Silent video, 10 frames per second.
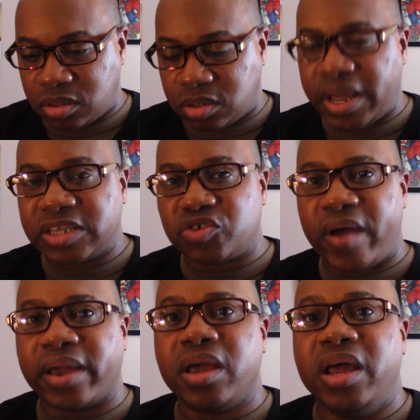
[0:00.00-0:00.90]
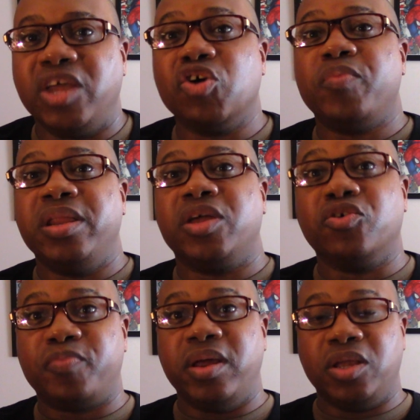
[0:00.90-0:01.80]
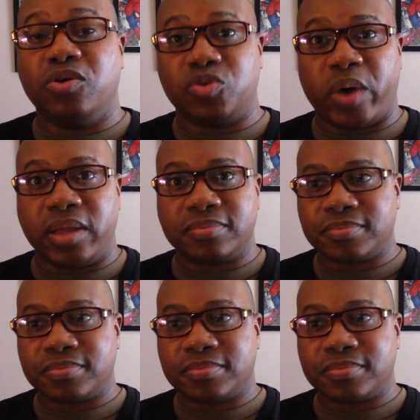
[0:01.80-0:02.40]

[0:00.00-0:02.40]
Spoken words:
Tesseract, and he goes away.